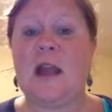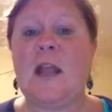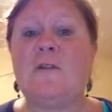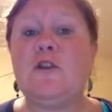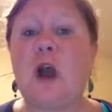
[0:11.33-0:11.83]

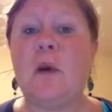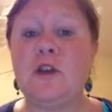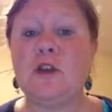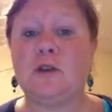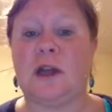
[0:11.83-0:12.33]
If you go in
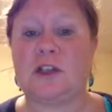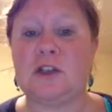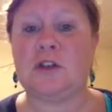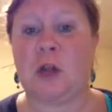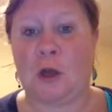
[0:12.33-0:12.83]
your
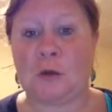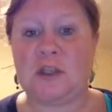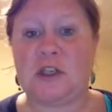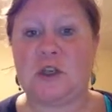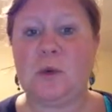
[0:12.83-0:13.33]
lecture
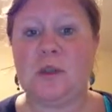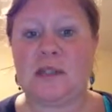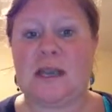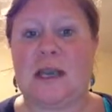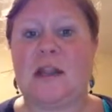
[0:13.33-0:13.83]
notes, you will
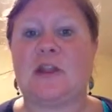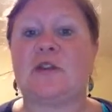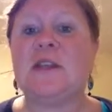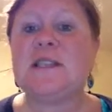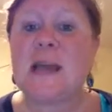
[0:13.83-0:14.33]
see
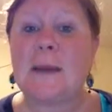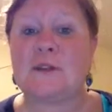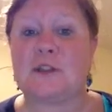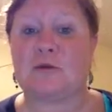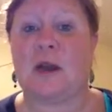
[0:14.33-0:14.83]
3
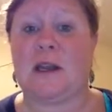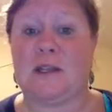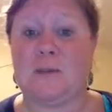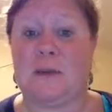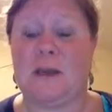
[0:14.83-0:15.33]
steps to writing
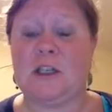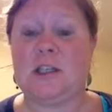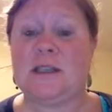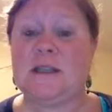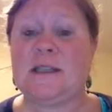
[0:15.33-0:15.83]
a speech.
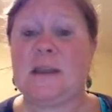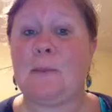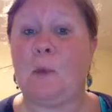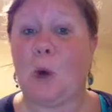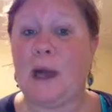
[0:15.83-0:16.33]

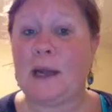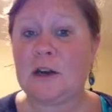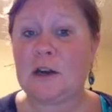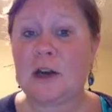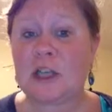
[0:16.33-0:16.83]
Step 1,
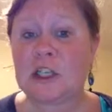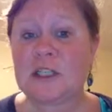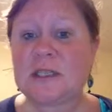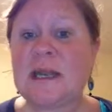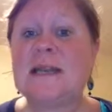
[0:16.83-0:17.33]

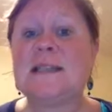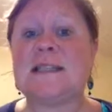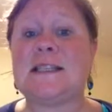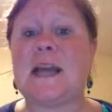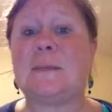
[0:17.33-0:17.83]
introduction.
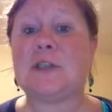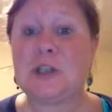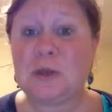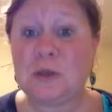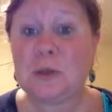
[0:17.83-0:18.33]
Step
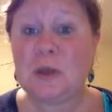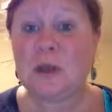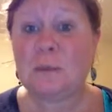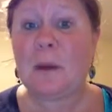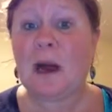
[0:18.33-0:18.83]
2,
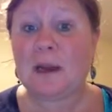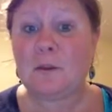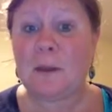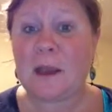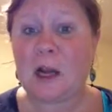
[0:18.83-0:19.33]
body of
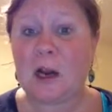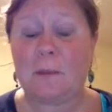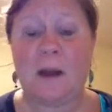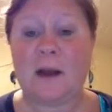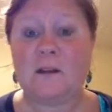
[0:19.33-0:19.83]

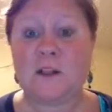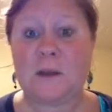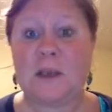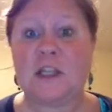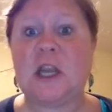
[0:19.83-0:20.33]
the
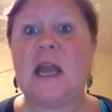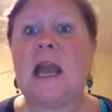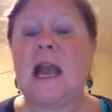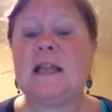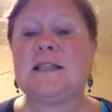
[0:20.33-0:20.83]
speech.
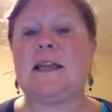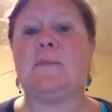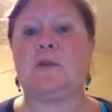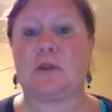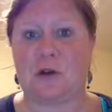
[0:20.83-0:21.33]
And
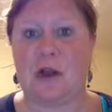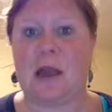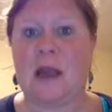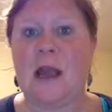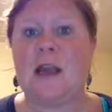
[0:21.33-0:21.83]
step
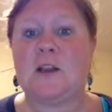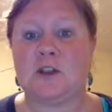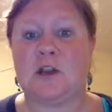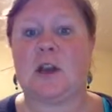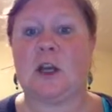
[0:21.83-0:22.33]
3 is
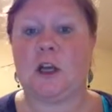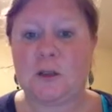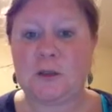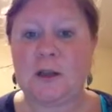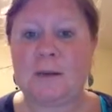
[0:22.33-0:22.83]
your
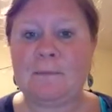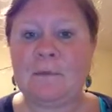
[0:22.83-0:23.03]
conclusion.